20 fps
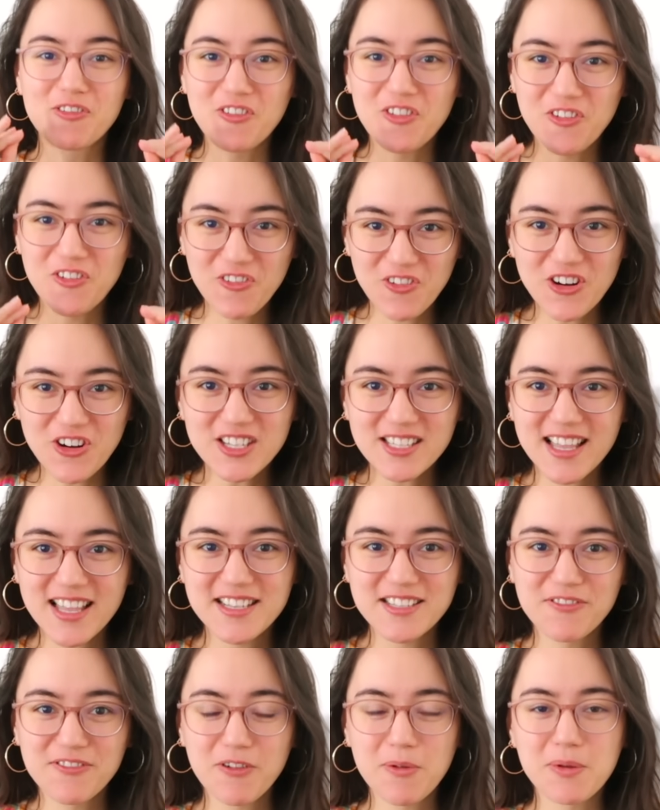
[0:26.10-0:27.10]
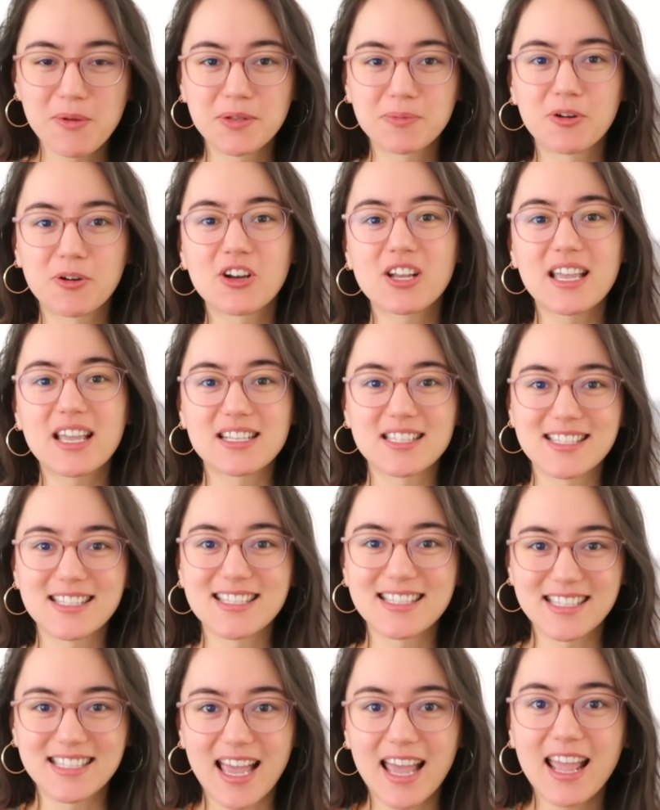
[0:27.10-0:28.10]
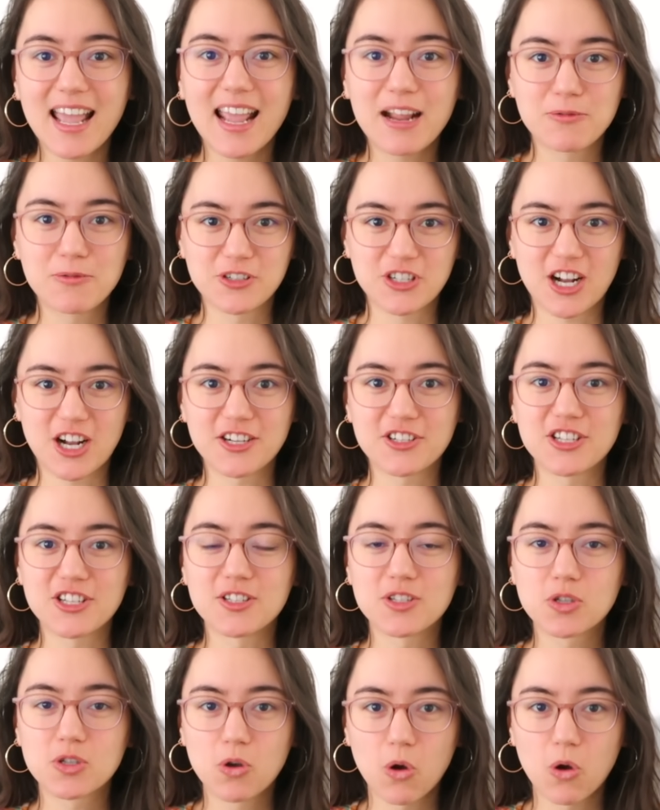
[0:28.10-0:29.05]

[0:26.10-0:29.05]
for the first lesson from this book is to set a rejections